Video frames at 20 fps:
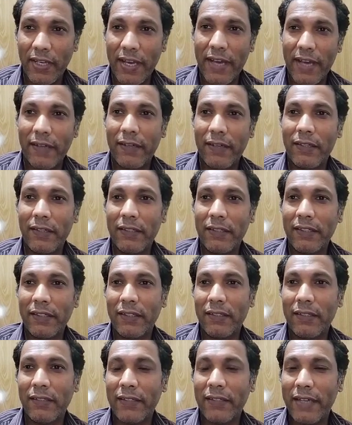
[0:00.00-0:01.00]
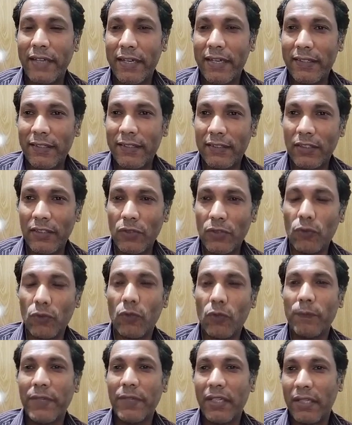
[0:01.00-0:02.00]
Eritrean and
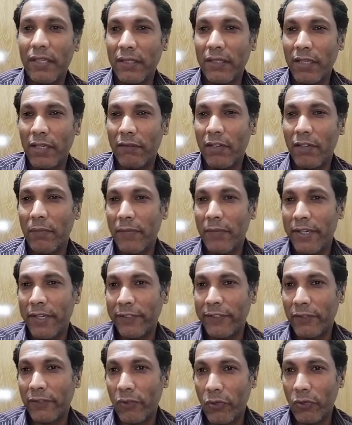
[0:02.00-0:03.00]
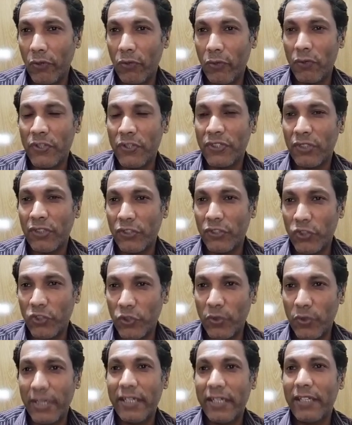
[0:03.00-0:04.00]
Ethiopian government launched a
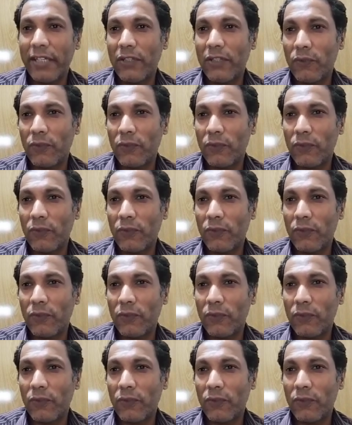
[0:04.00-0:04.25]
joint